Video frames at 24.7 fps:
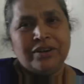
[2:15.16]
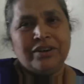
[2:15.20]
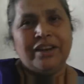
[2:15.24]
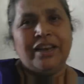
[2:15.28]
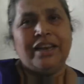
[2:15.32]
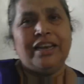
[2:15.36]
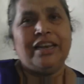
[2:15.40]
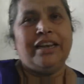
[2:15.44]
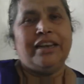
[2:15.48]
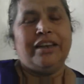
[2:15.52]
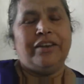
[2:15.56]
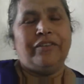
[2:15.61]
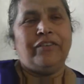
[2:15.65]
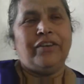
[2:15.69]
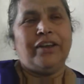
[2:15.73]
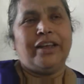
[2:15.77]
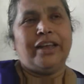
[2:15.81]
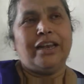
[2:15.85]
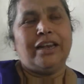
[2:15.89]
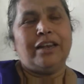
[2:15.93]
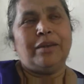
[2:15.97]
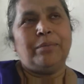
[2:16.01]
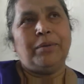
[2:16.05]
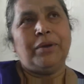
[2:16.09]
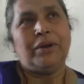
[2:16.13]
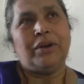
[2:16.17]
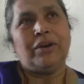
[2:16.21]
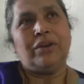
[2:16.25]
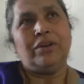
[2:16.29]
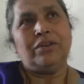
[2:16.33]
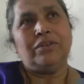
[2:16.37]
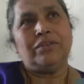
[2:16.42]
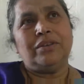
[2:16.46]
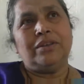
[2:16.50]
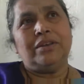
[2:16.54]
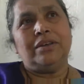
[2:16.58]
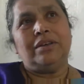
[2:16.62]
It's really difficult
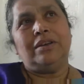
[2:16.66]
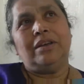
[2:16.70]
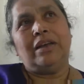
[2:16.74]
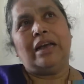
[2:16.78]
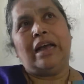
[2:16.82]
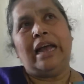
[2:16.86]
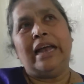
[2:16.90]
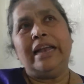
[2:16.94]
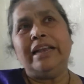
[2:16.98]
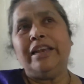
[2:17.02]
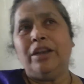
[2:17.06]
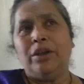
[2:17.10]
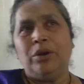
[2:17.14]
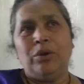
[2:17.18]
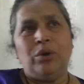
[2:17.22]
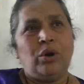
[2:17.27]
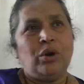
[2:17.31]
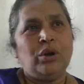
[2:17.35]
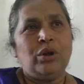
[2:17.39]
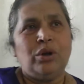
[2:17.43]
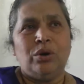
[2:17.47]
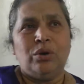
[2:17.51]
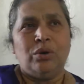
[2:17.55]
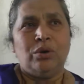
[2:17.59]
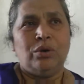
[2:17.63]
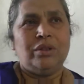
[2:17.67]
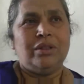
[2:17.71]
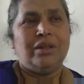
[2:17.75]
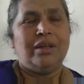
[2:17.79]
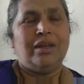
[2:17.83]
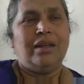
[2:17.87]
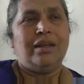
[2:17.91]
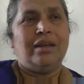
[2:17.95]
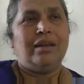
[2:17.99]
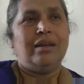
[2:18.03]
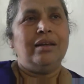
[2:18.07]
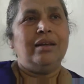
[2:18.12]
because I did not know
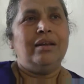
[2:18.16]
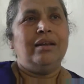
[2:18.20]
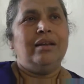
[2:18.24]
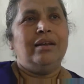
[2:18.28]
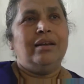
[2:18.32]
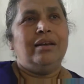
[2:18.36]
the